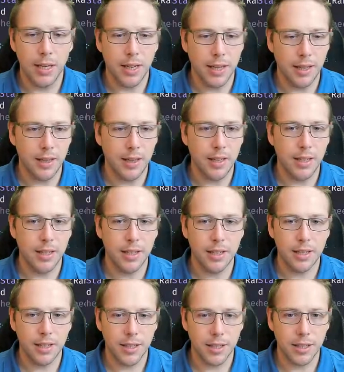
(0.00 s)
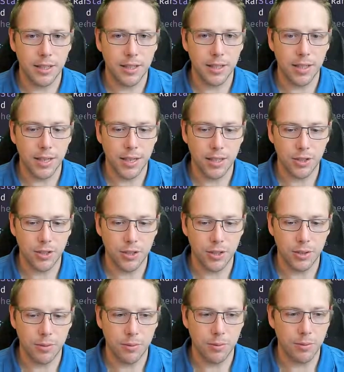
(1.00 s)
And then things
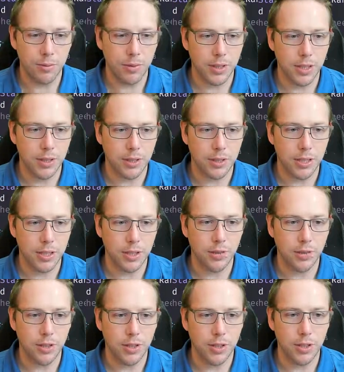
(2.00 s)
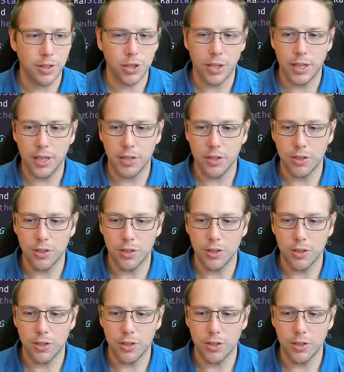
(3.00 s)
actually kind of significantly change.